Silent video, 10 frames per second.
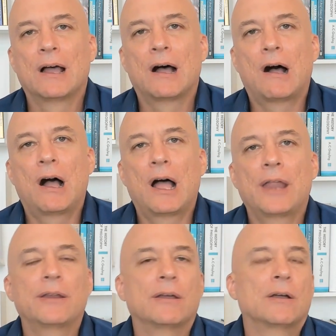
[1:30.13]

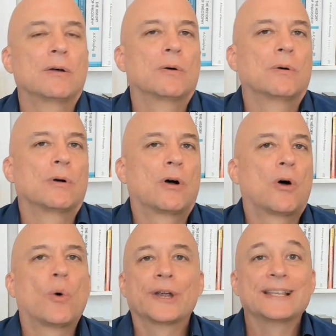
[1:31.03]
on
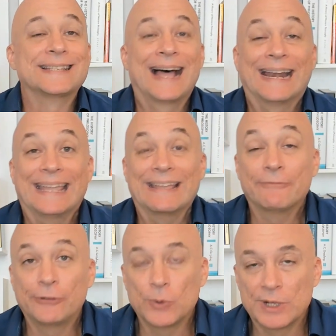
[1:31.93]
or is not
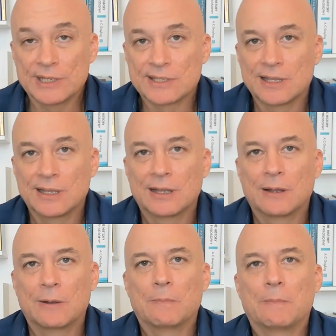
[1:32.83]
influenced
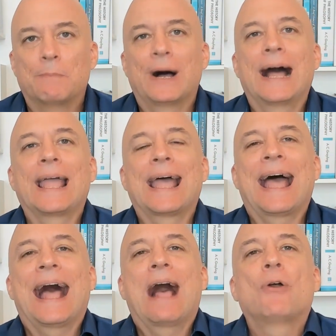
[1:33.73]
by
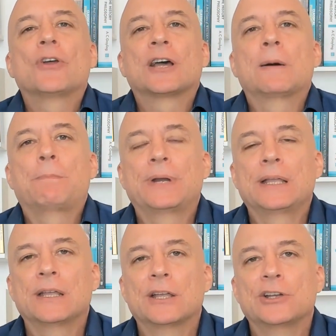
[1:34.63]
how the
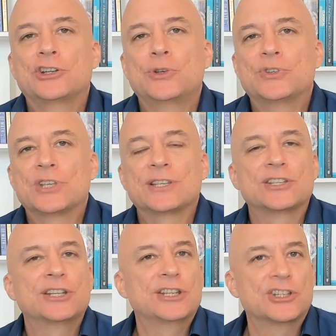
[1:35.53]
company chooses
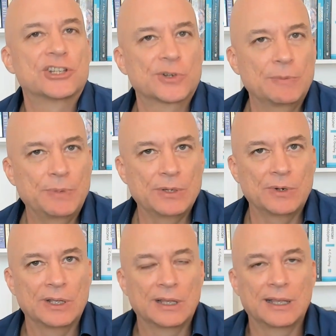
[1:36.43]
to distribute
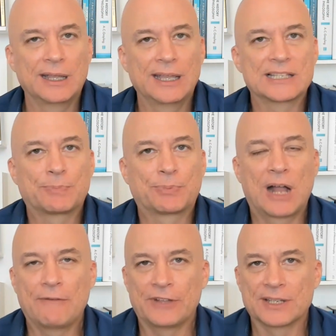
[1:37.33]
its
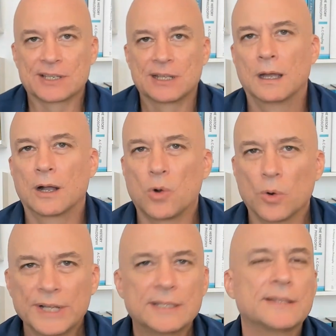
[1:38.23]
profits.
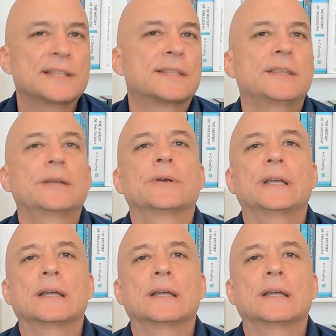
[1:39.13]
According to this theory,